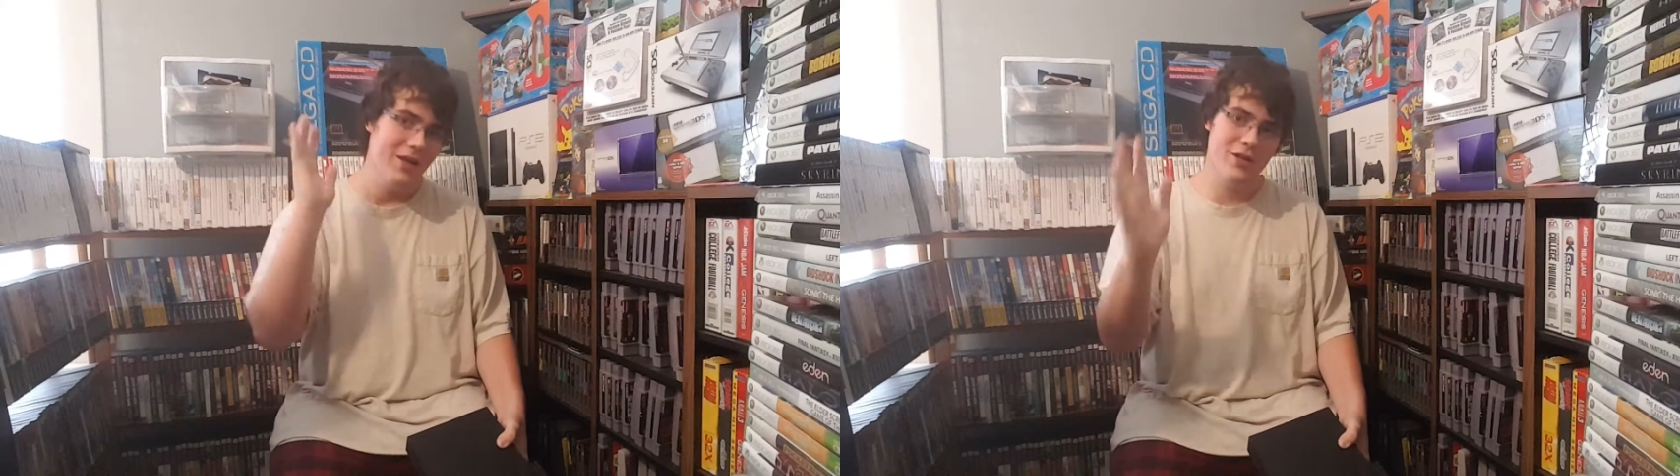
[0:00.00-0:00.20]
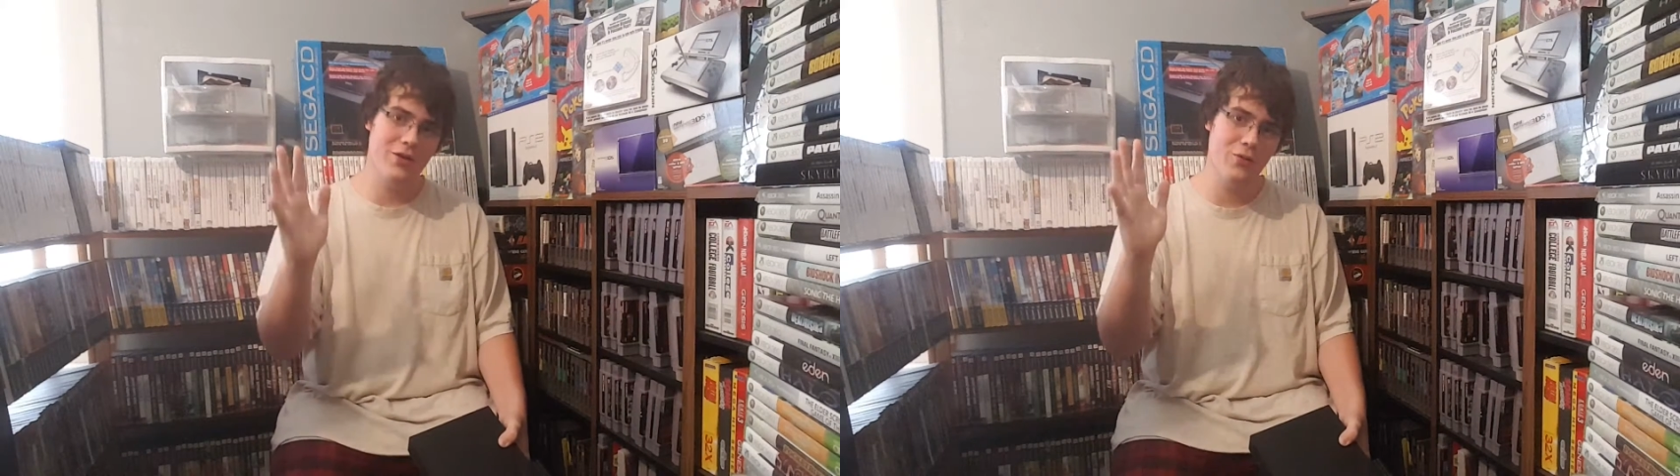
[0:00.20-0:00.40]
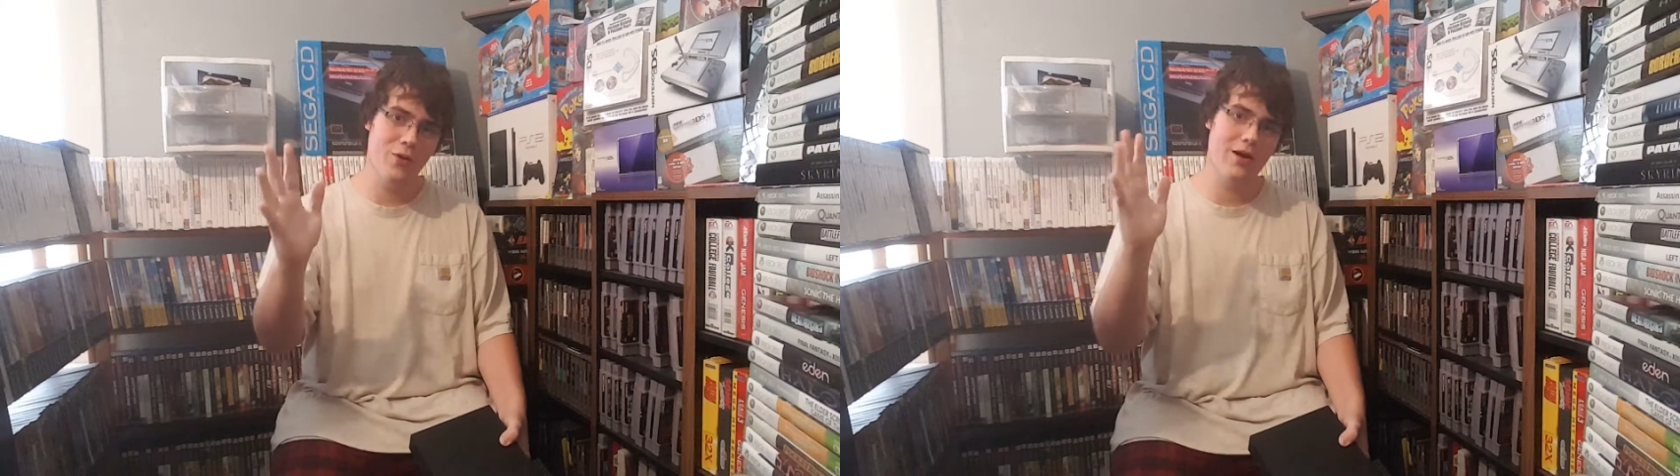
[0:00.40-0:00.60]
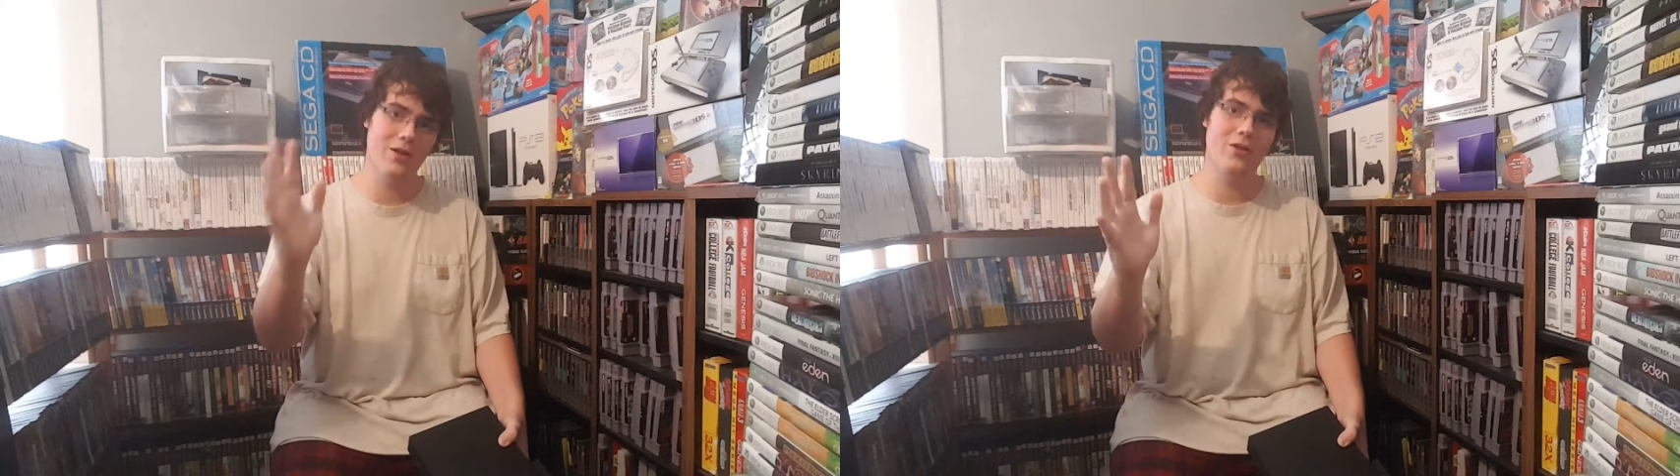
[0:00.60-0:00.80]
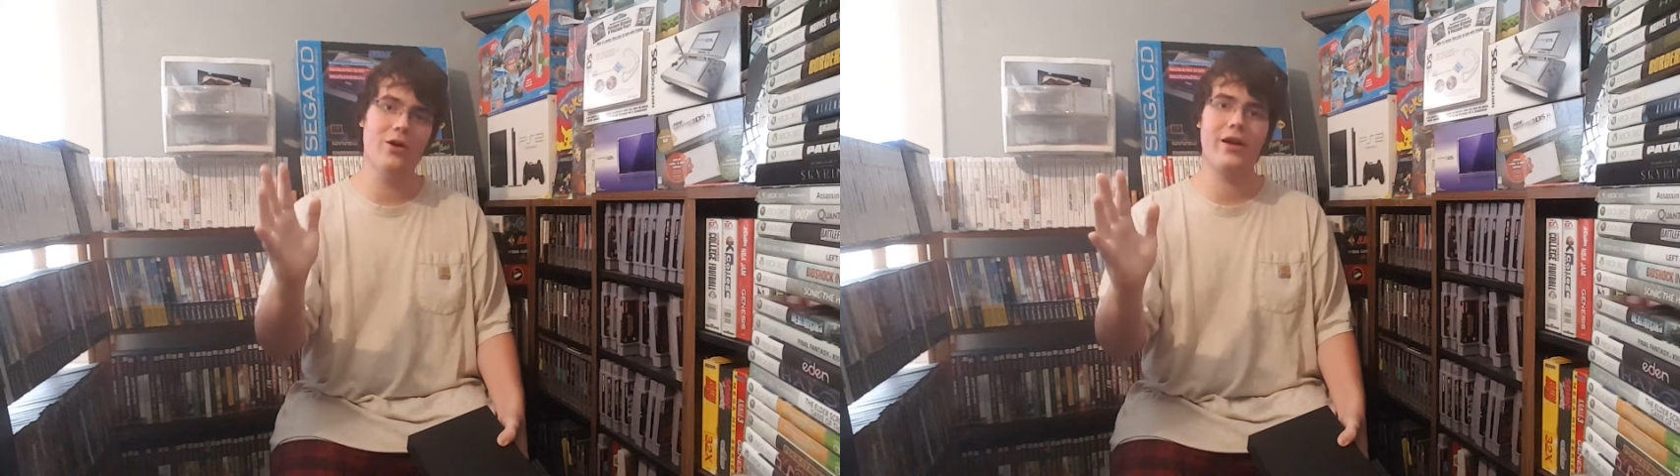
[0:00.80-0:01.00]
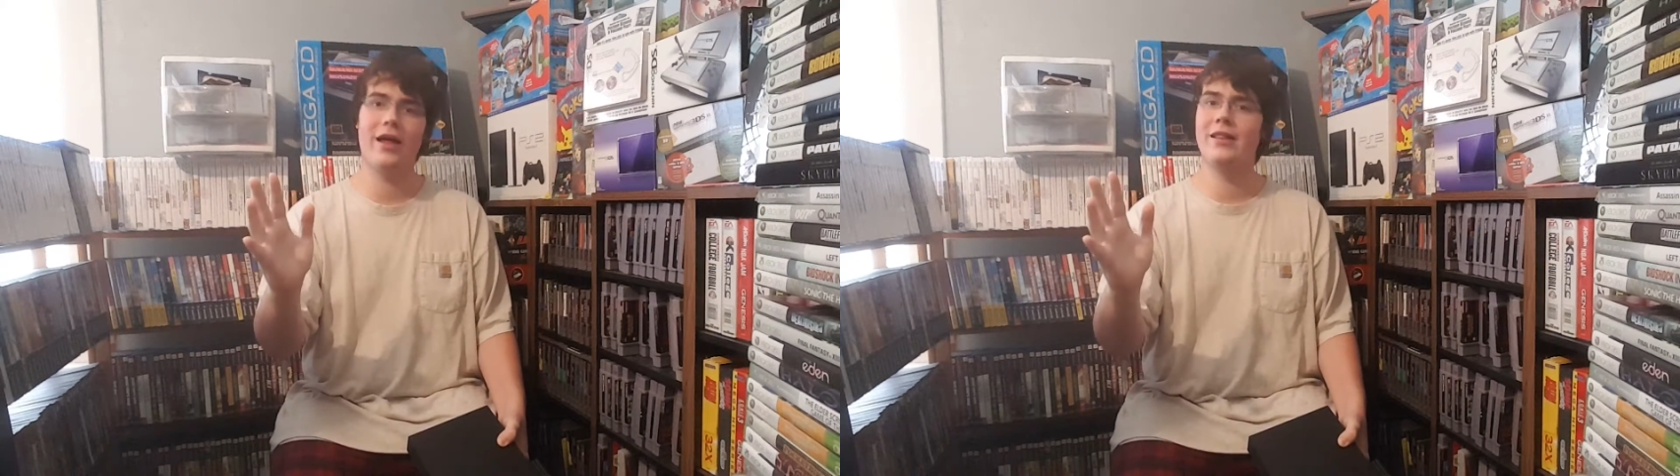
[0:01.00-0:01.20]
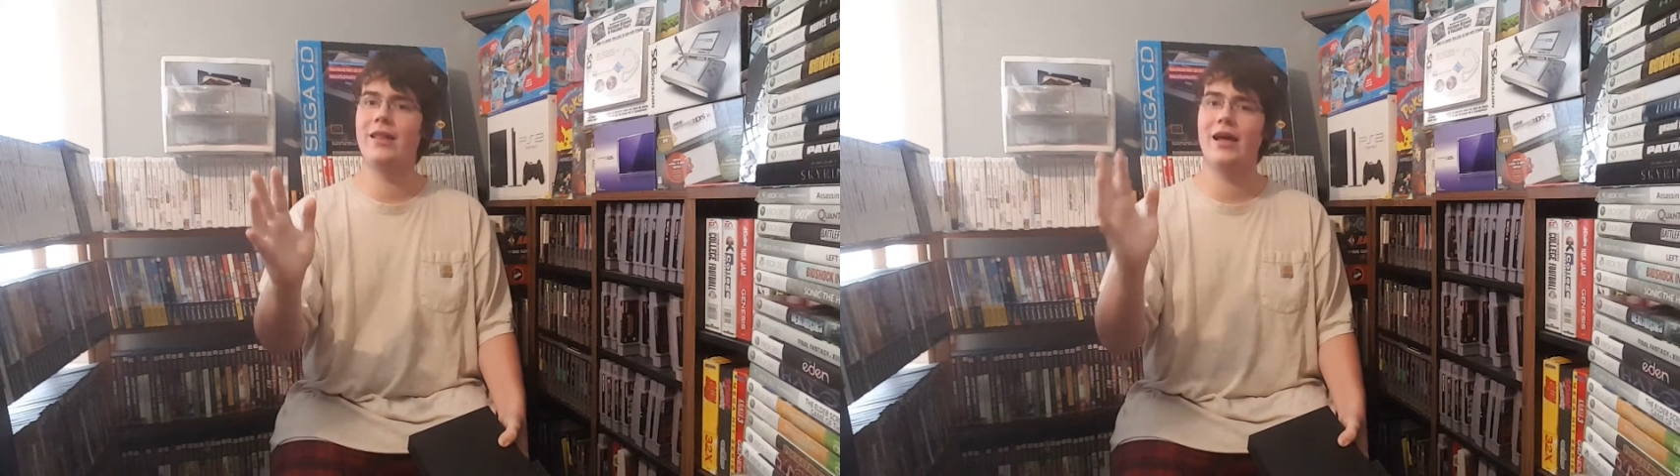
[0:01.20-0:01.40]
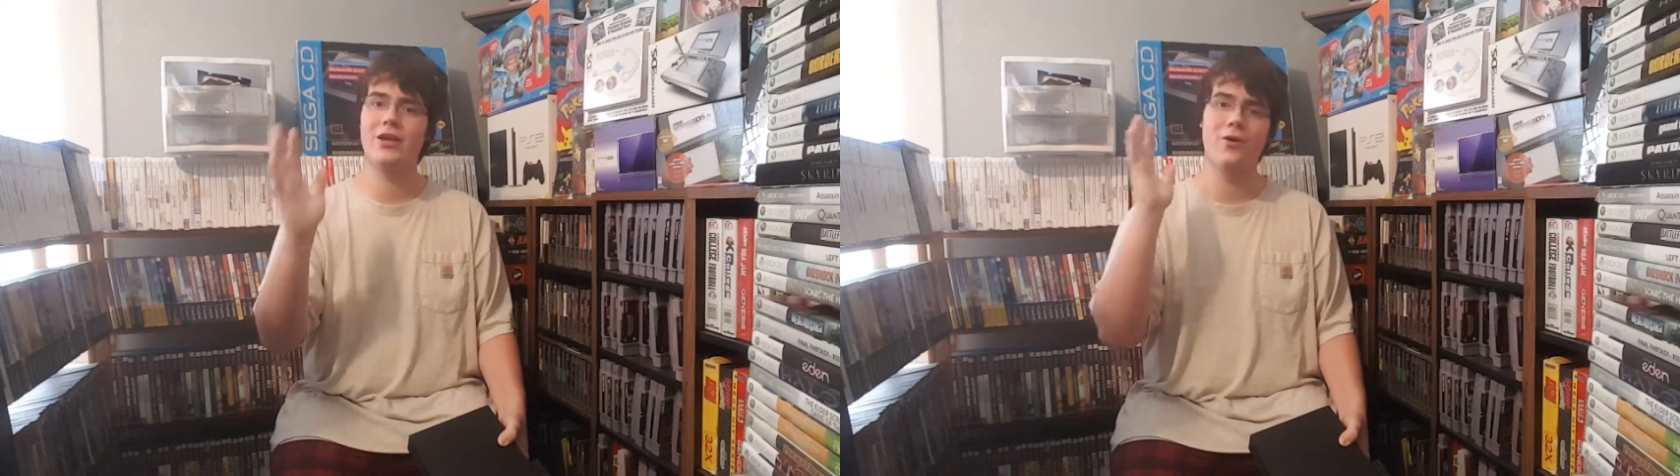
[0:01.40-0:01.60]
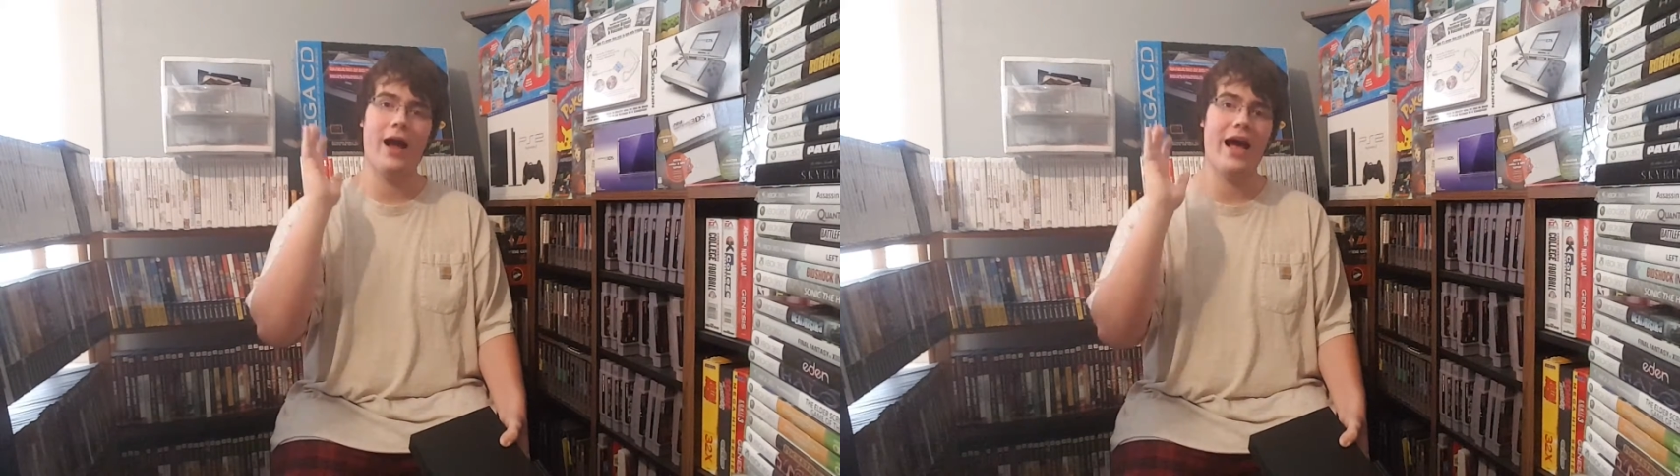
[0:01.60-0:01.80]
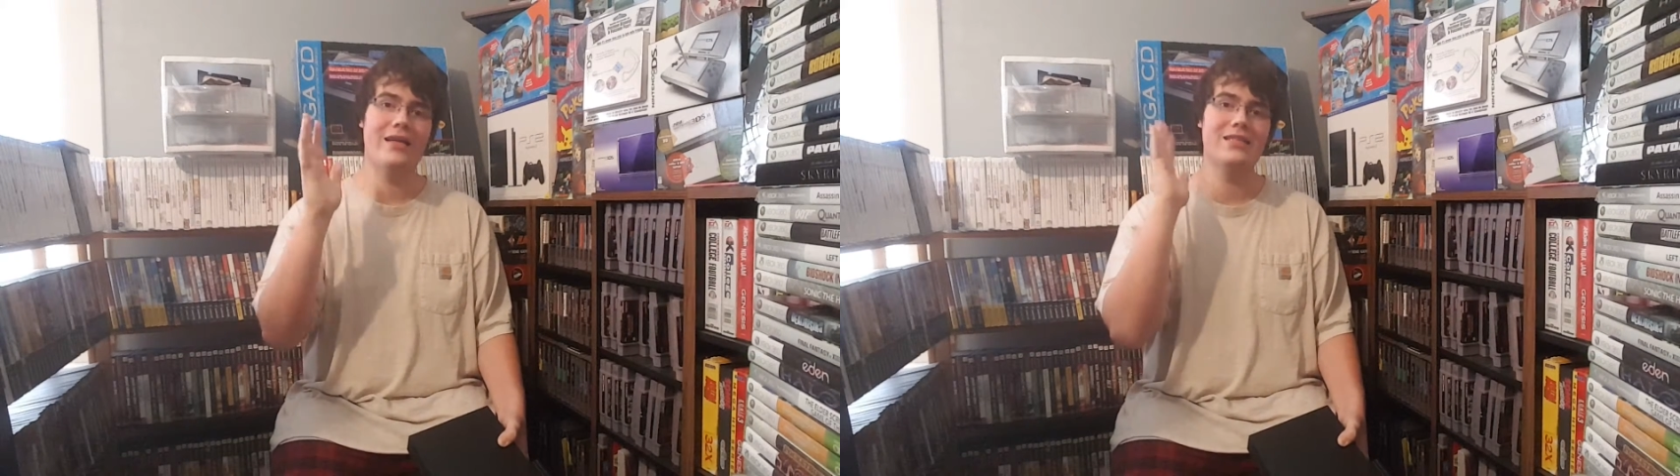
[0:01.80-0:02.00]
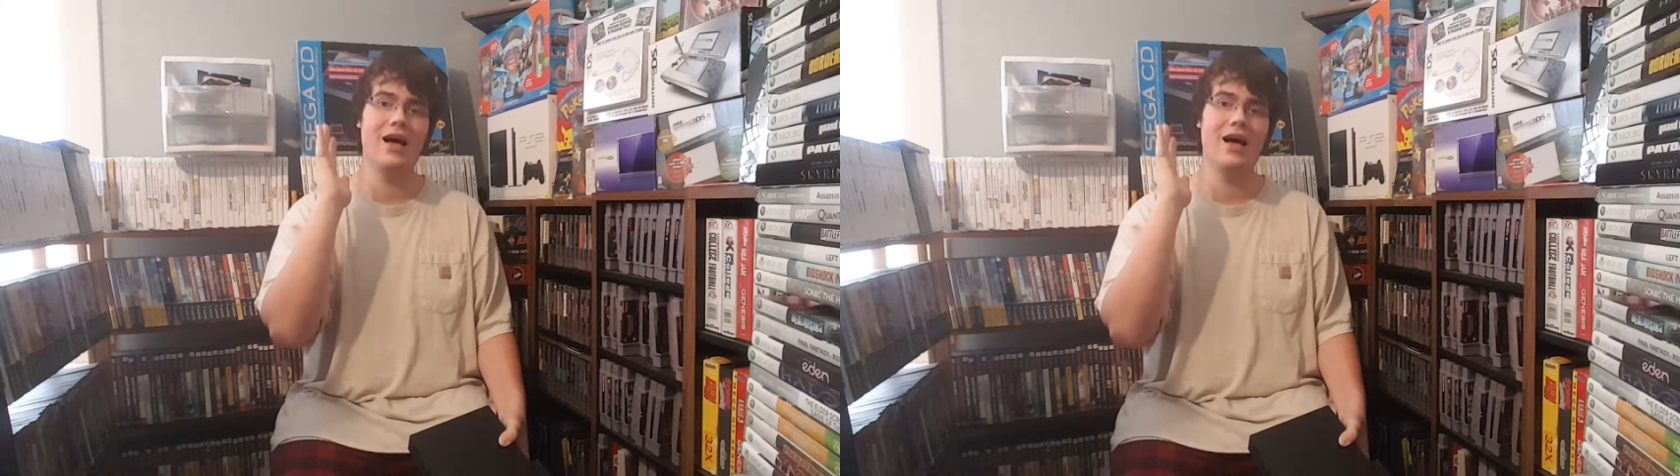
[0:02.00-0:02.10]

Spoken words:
to look like you're as